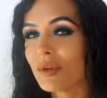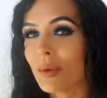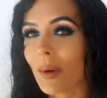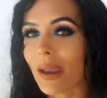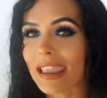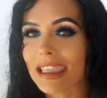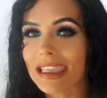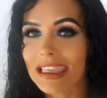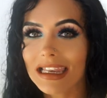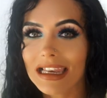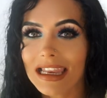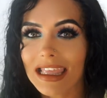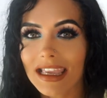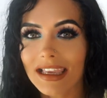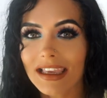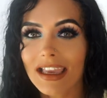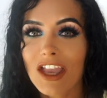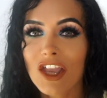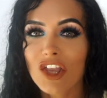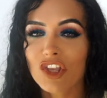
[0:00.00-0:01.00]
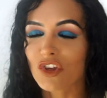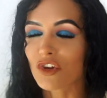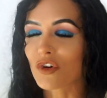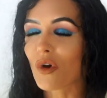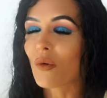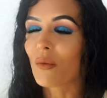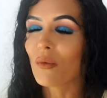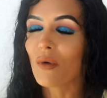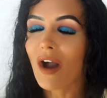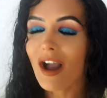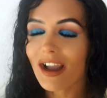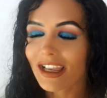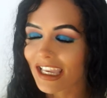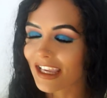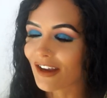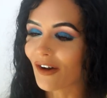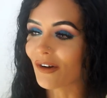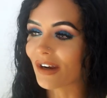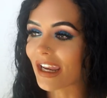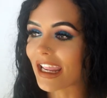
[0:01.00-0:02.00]
you are healing, you're not
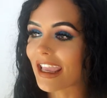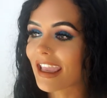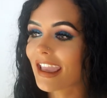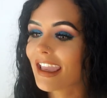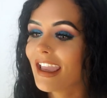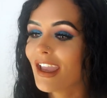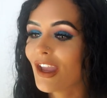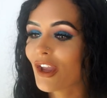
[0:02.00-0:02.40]
working on it,